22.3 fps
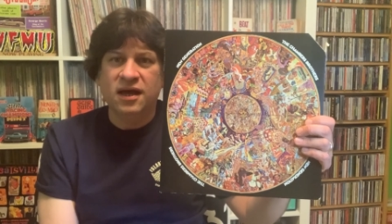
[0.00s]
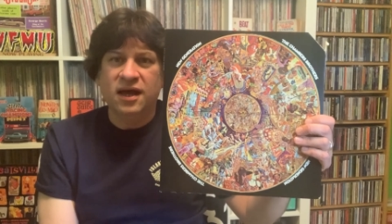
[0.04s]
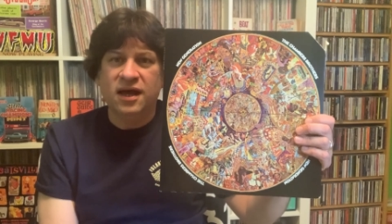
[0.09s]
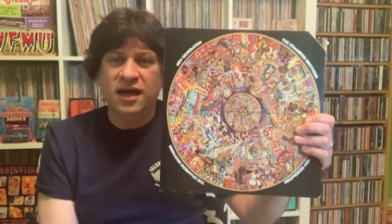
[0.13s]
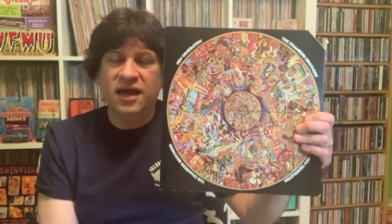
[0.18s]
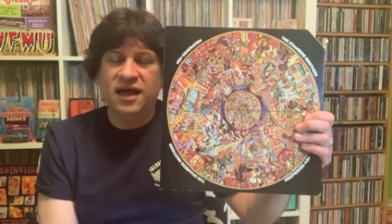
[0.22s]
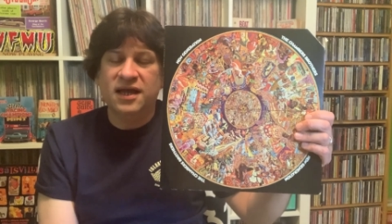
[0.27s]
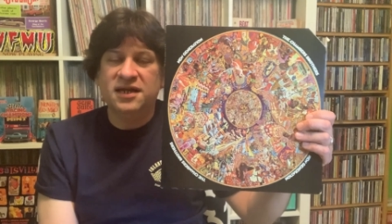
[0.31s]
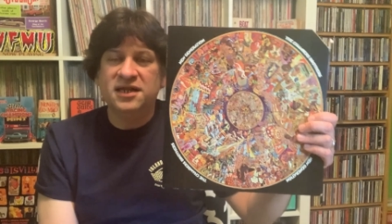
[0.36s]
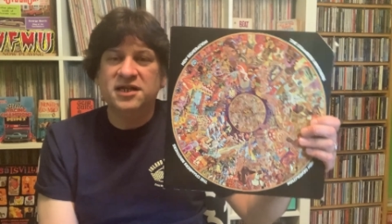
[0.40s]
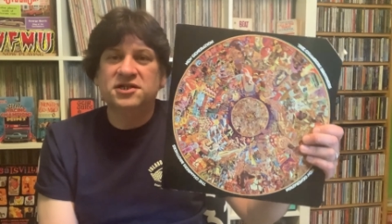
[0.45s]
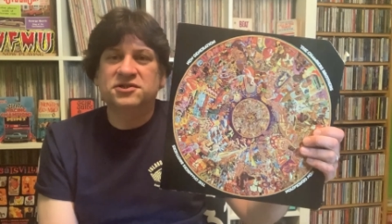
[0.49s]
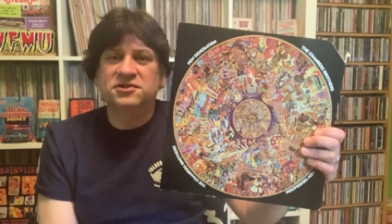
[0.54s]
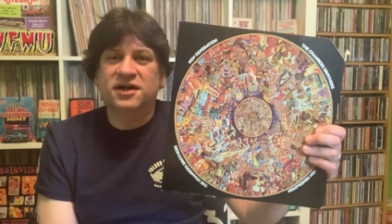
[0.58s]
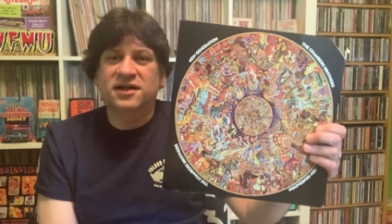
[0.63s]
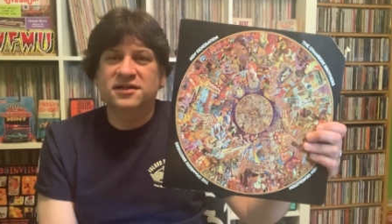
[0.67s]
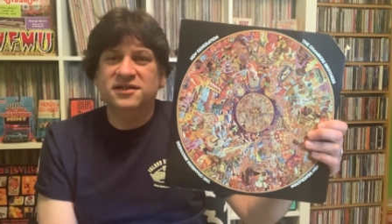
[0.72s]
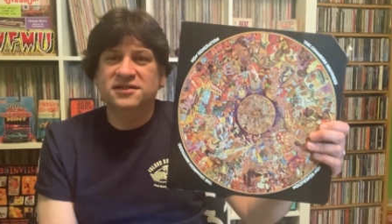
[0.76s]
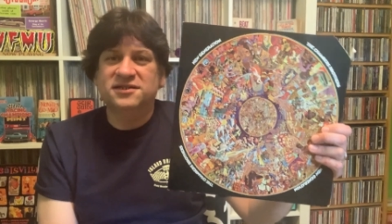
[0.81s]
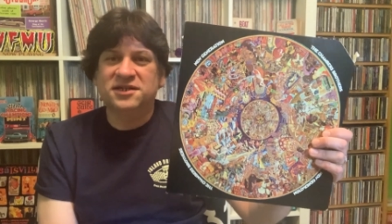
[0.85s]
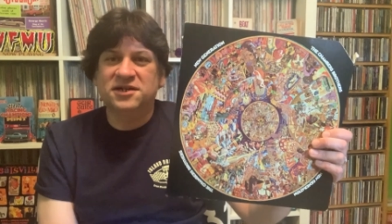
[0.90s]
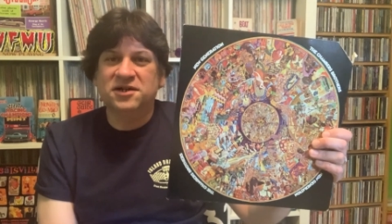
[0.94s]
and he
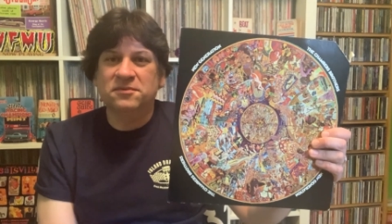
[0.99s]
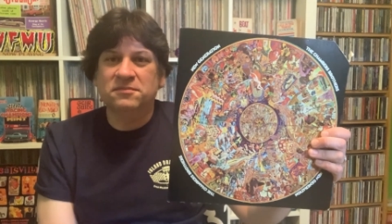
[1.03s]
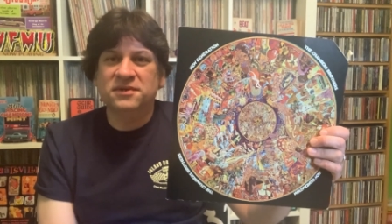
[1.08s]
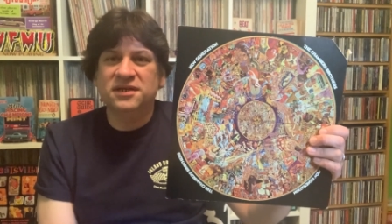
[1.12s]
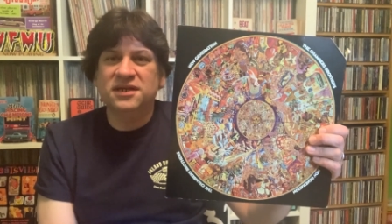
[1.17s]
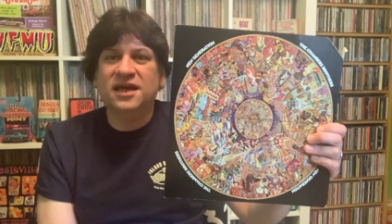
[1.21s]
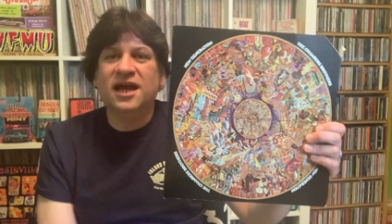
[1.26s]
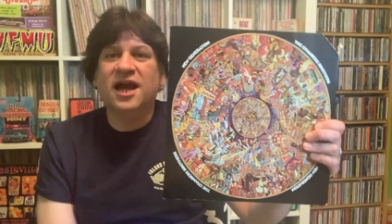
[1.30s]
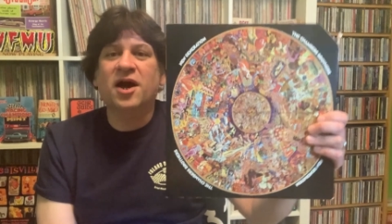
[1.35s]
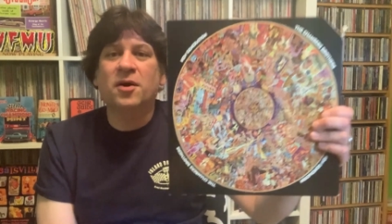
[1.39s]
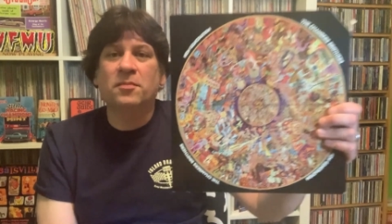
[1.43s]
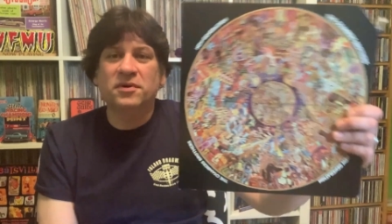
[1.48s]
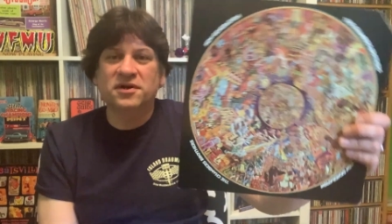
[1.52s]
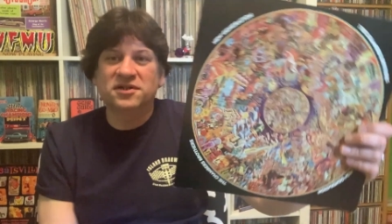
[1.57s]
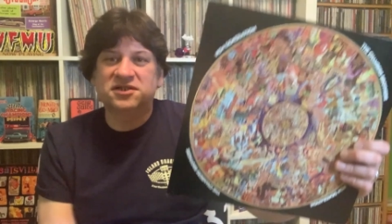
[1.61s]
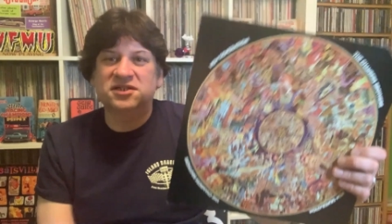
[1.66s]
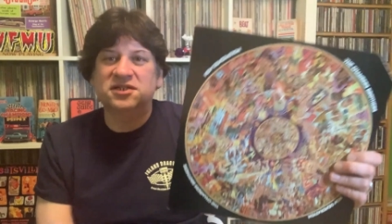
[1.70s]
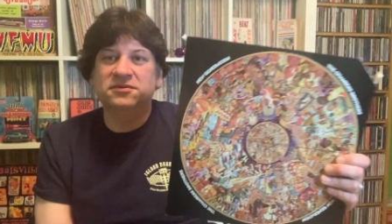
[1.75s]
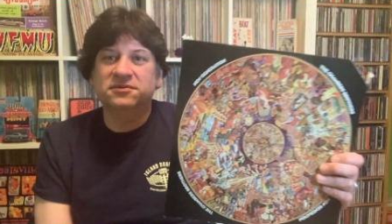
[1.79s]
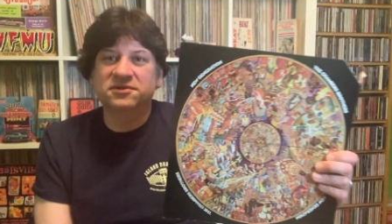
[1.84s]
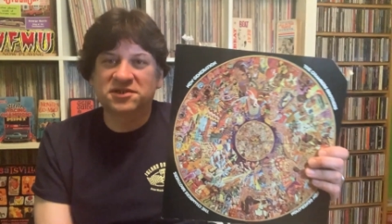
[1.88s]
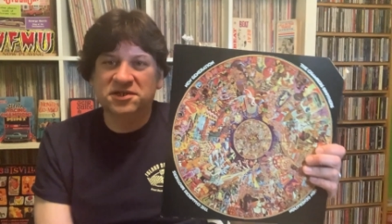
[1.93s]
tried to tell me how much
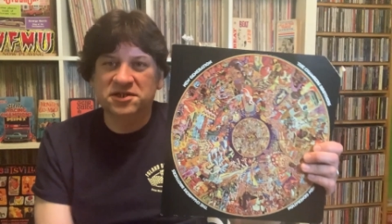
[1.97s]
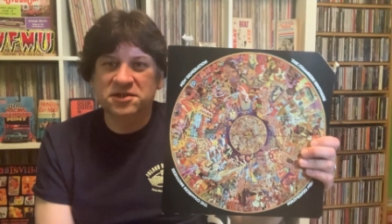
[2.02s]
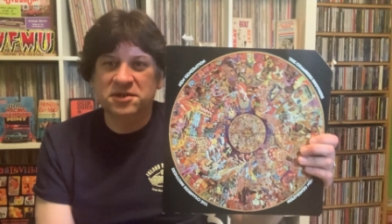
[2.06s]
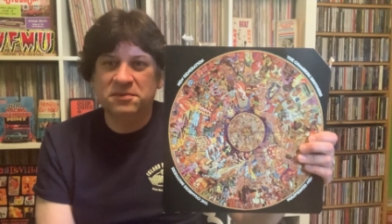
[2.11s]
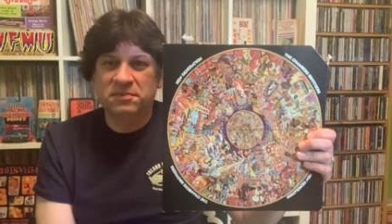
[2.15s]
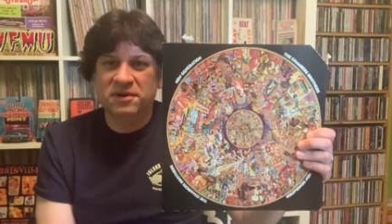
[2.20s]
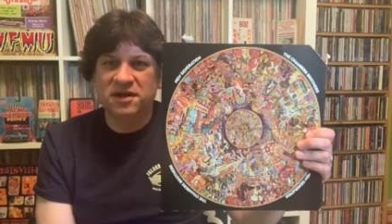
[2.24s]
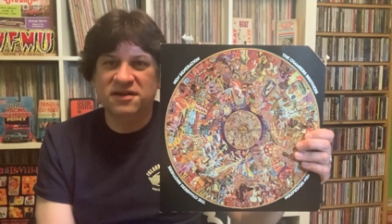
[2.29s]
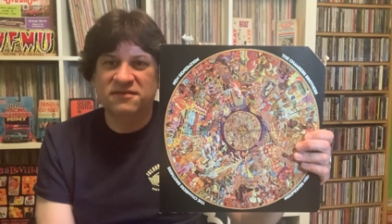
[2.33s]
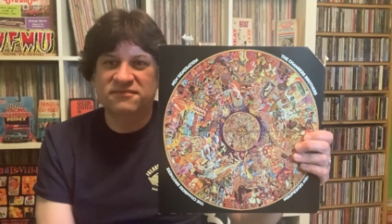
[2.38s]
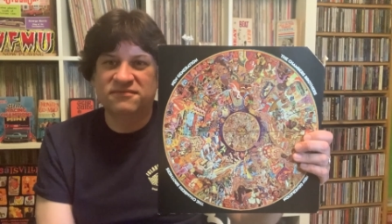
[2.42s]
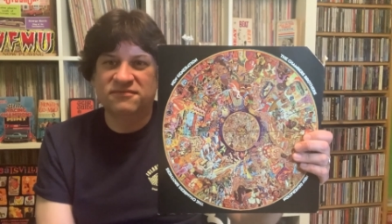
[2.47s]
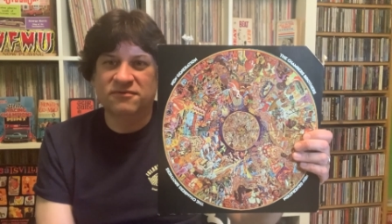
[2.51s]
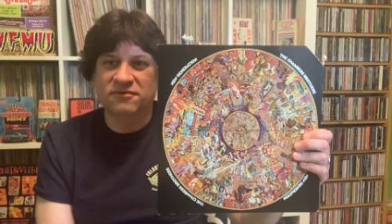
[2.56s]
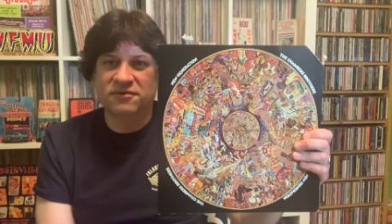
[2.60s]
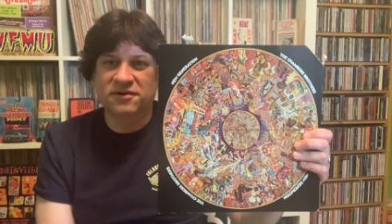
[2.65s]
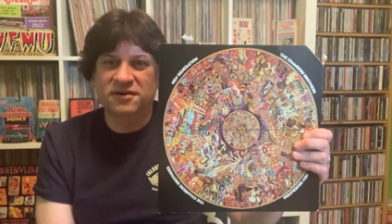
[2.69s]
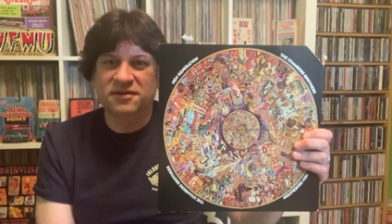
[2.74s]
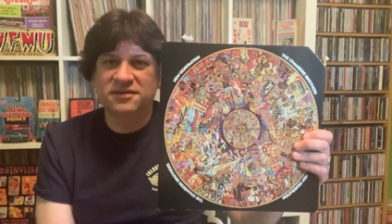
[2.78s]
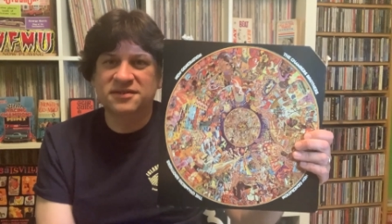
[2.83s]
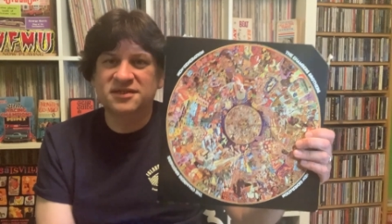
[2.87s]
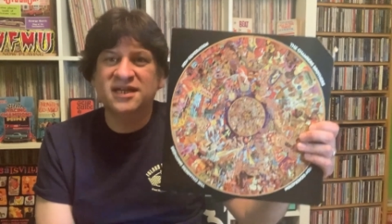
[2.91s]
he was going to pay
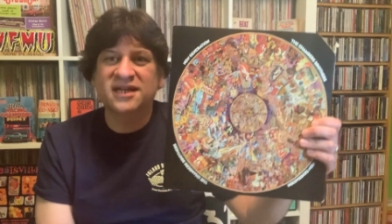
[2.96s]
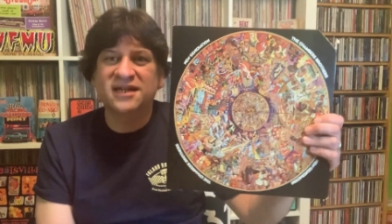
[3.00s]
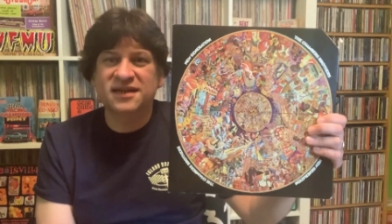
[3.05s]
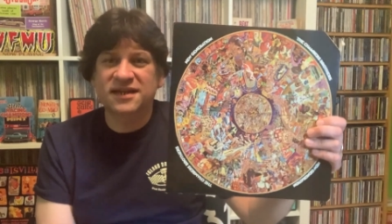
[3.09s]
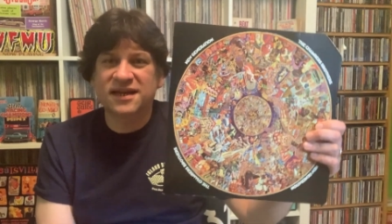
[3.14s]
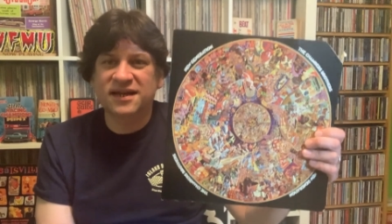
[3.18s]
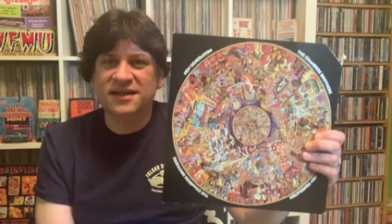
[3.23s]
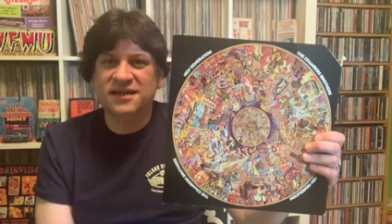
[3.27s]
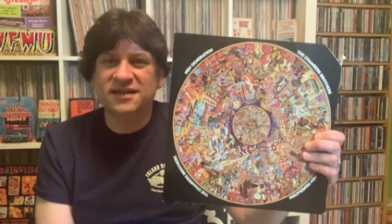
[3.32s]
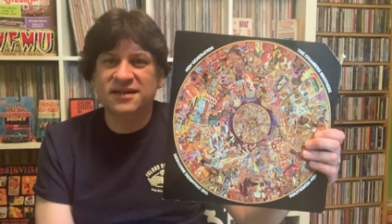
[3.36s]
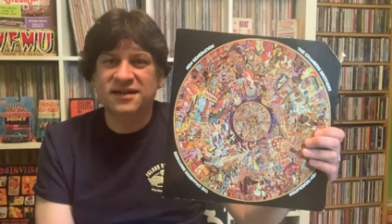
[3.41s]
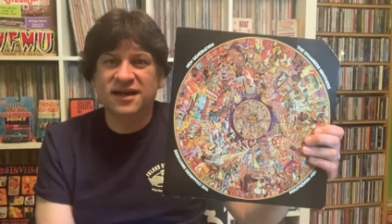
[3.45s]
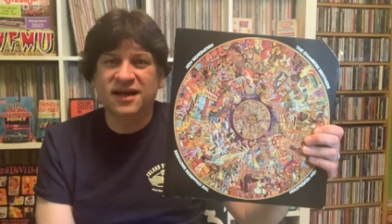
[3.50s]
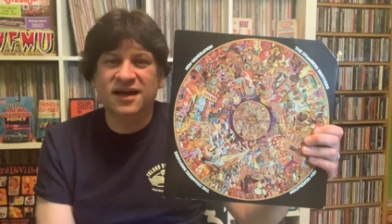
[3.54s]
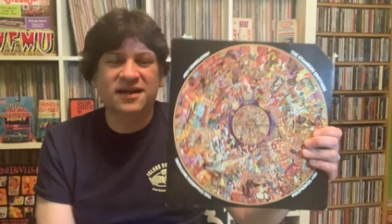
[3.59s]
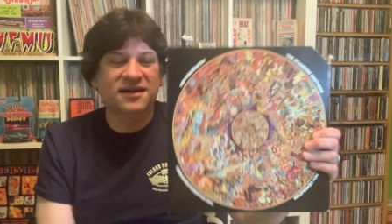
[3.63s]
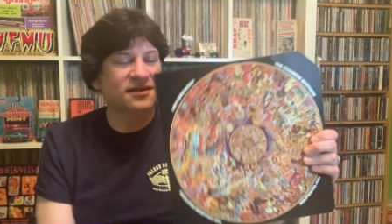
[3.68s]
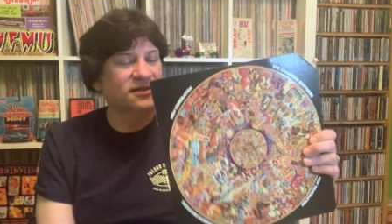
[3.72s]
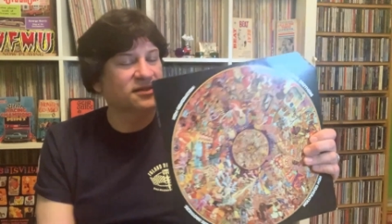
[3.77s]
for it, ten ninety-nine.